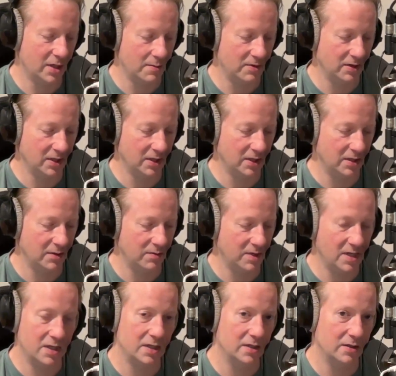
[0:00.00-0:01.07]
I mean, like it
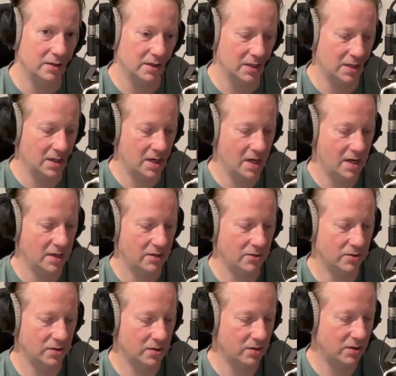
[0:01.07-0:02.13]
immediately,
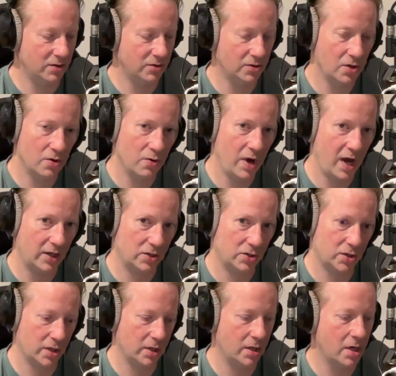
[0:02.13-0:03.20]
there's no
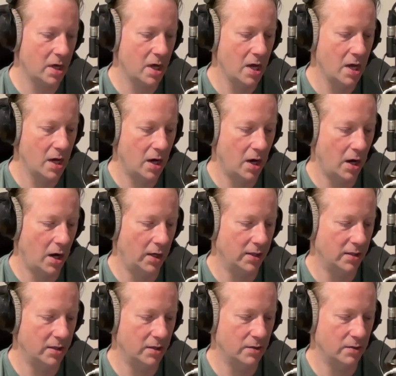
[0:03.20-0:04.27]
extra
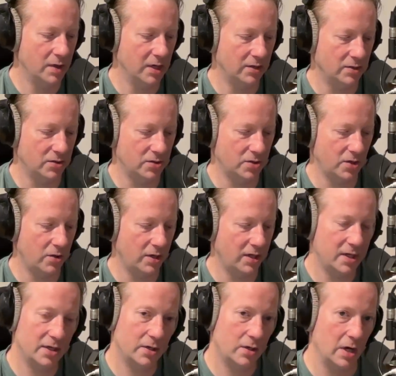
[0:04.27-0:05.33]
audio at the start
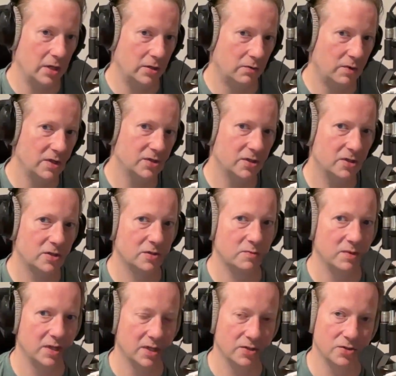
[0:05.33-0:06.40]
here. And the reason is
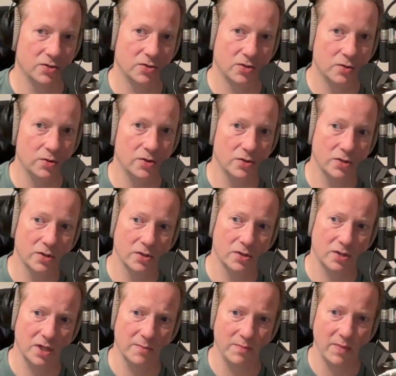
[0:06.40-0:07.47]
because as soon as the
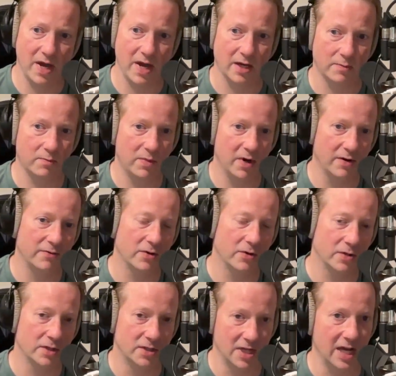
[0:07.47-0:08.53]
skip back buffer
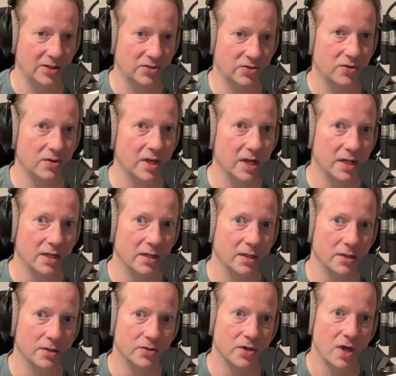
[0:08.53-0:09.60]
detects that it
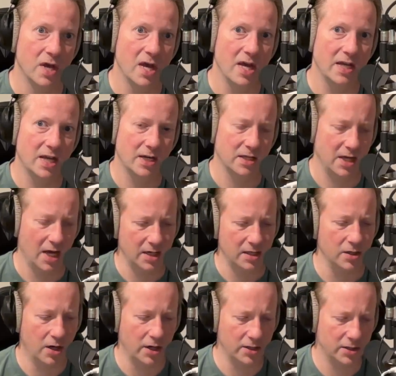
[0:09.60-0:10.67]
is getting any
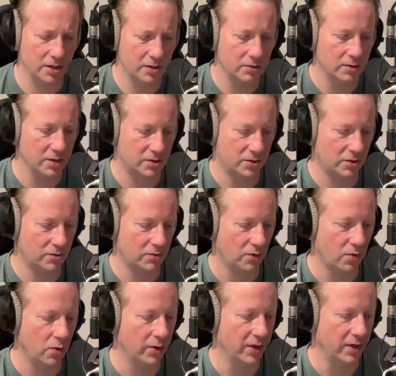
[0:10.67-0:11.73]
audio, it starts
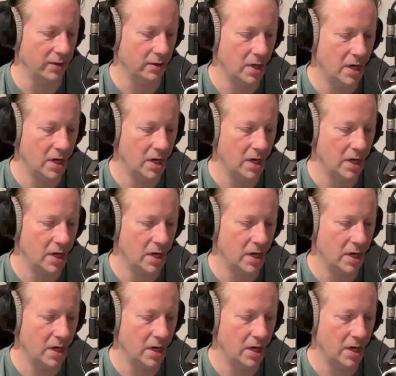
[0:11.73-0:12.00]
recording.